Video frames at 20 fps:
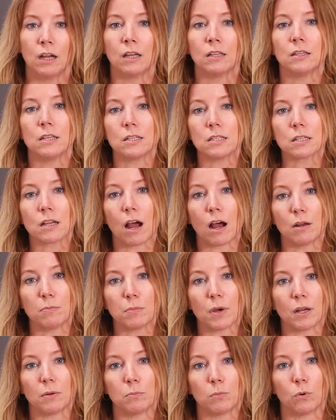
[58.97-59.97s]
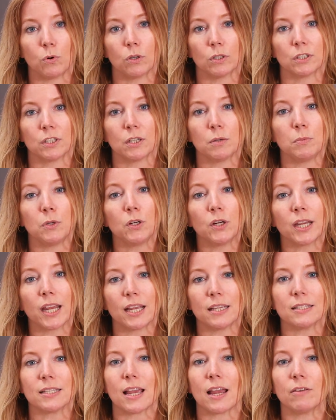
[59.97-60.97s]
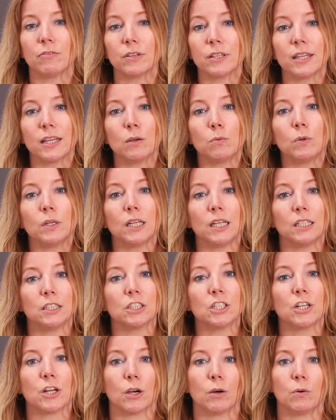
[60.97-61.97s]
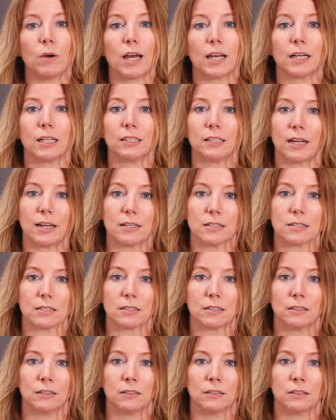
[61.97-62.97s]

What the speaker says: This Kanban board communicates everything we need to know at a glance.